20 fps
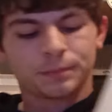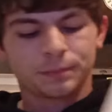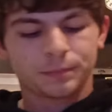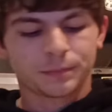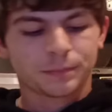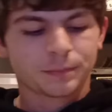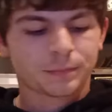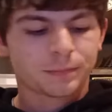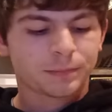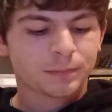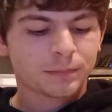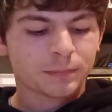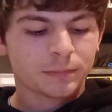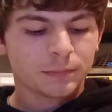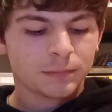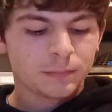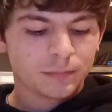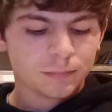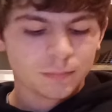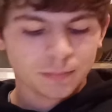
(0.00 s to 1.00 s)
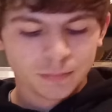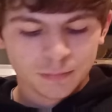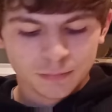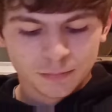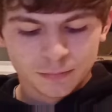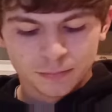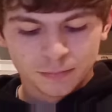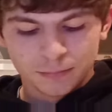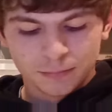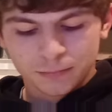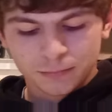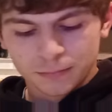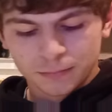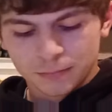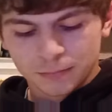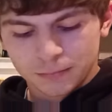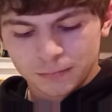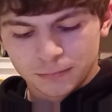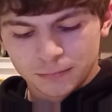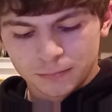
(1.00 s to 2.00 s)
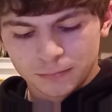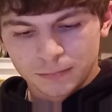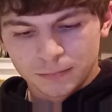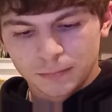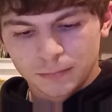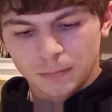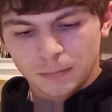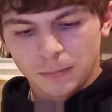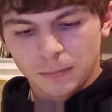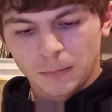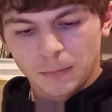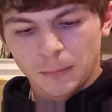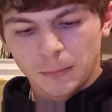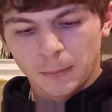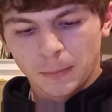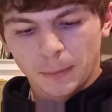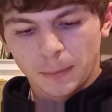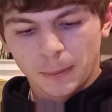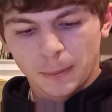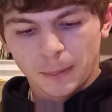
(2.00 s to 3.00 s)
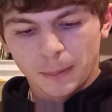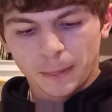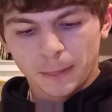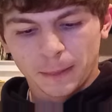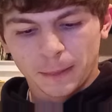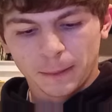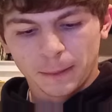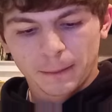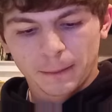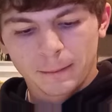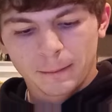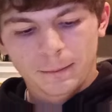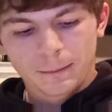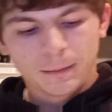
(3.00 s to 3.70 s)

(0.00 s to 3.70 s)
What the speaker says: (no one is talking)